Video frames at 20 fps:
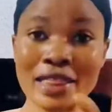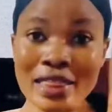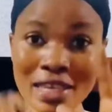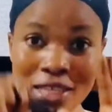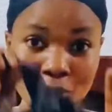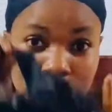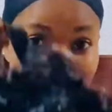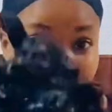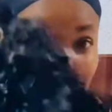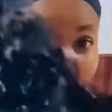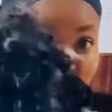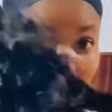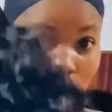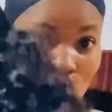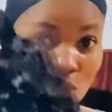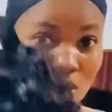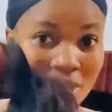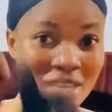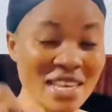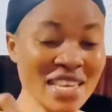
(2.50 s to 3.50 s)
This particular
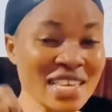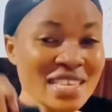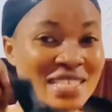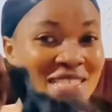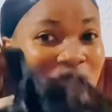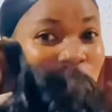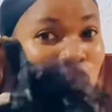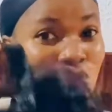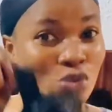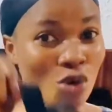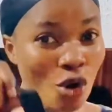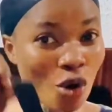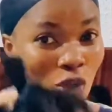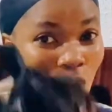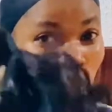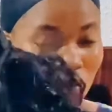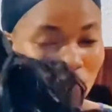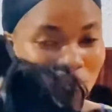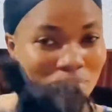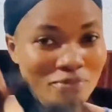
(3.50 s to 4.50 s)
wig is the raw
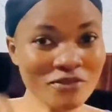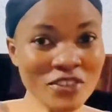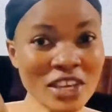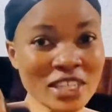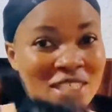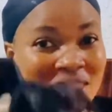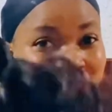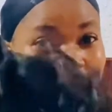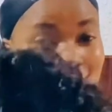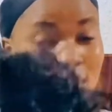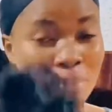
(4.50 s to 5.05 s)
virgin